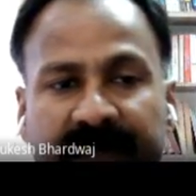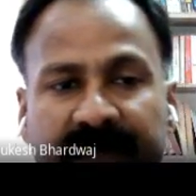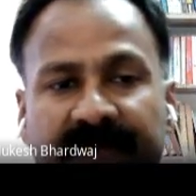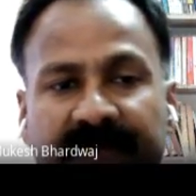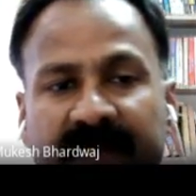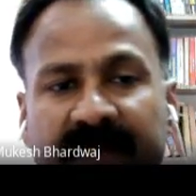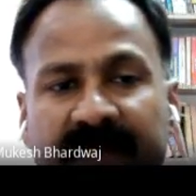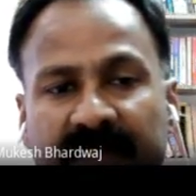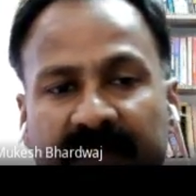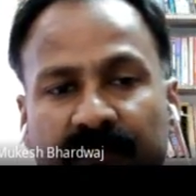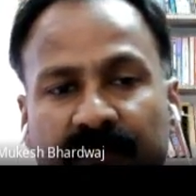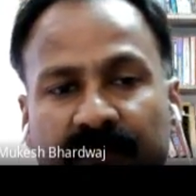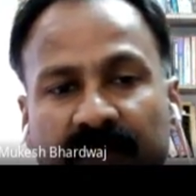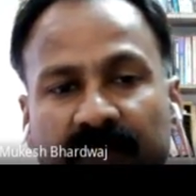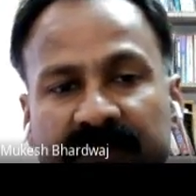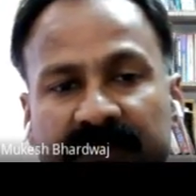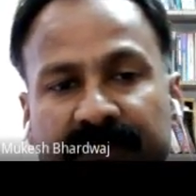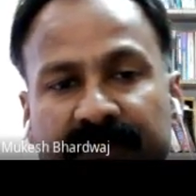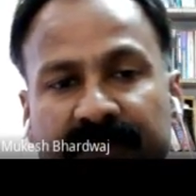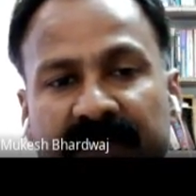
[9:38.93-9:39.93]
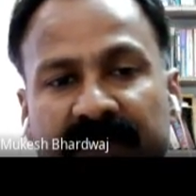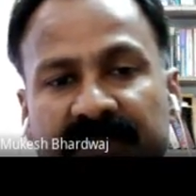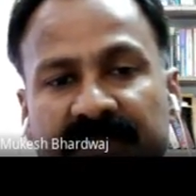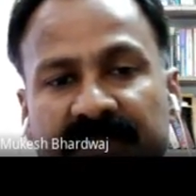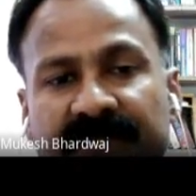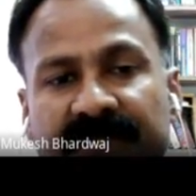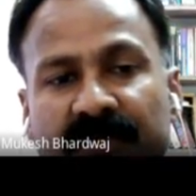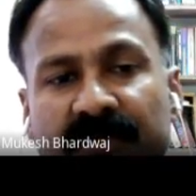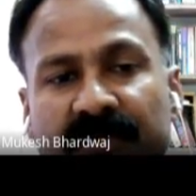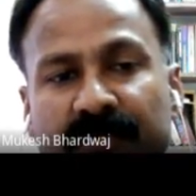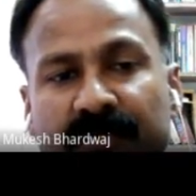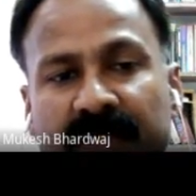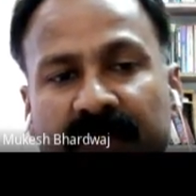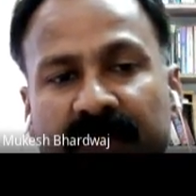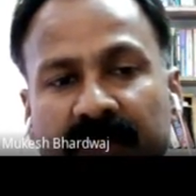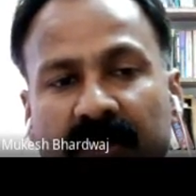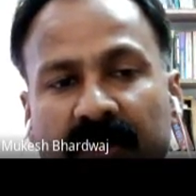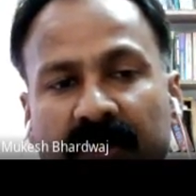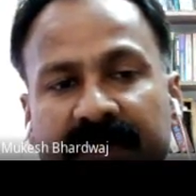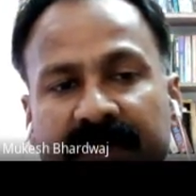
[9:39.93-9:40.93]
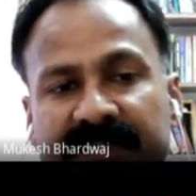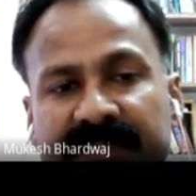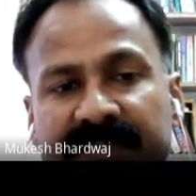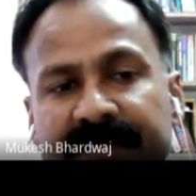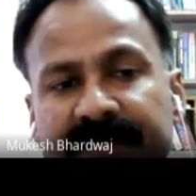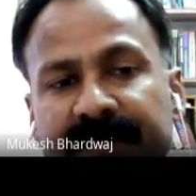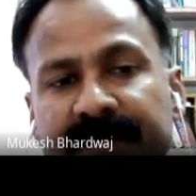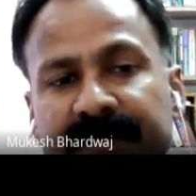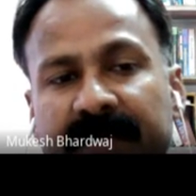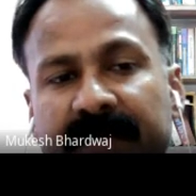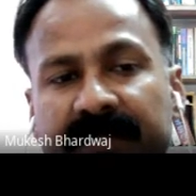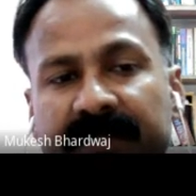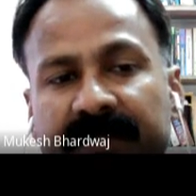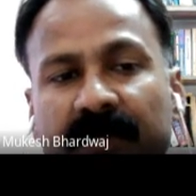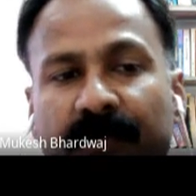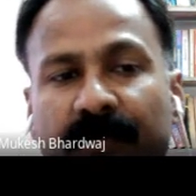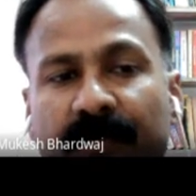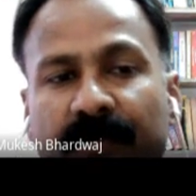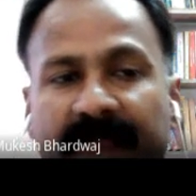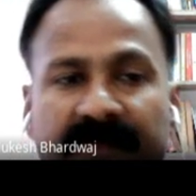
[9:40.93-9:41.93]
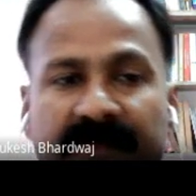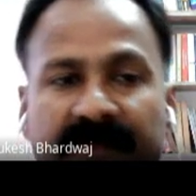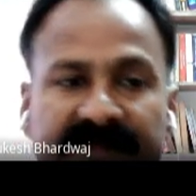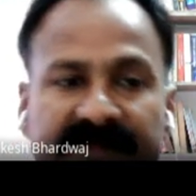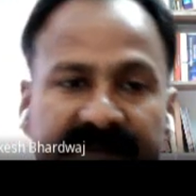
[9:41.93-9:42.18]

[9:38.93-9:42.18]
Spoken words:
effect was a major phenomenon not explained by the waves.